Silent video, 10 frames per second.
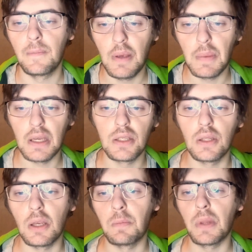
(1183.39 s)
Maybe I
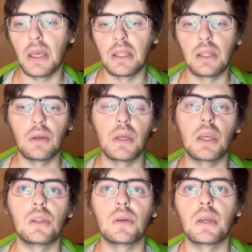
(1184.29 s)
should have played
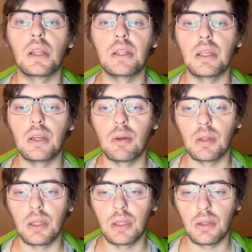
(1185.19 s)
Doki
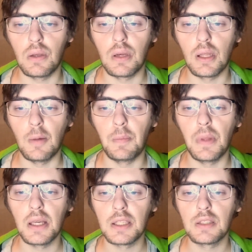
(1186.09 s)
later or
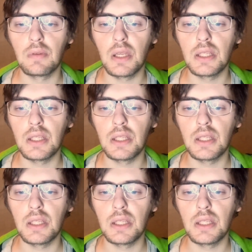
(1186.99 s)
Club Plus,